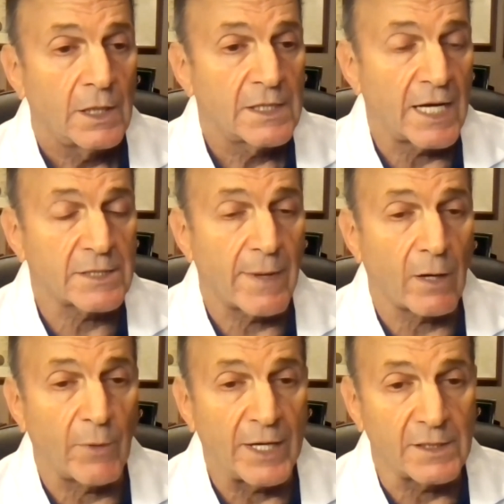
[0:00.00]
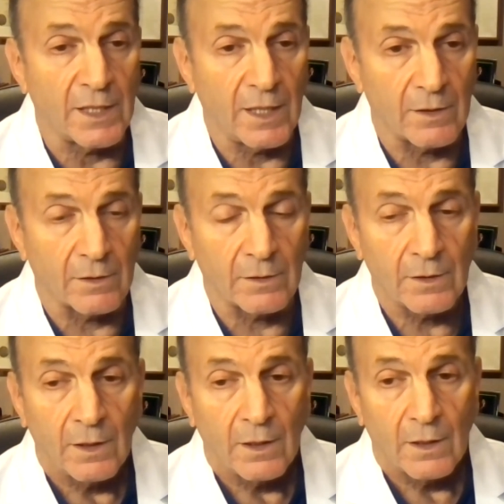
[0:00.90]
Takes about a week to heal.
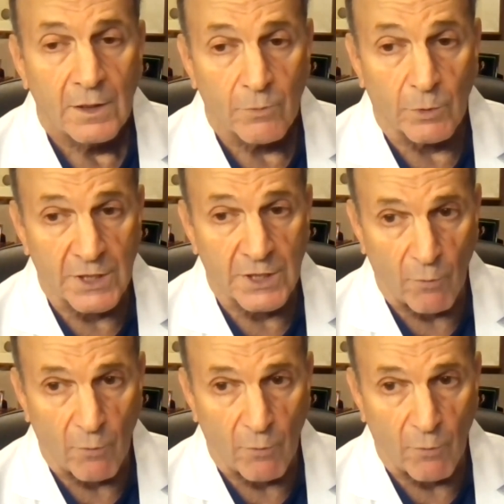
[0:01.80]
Will stay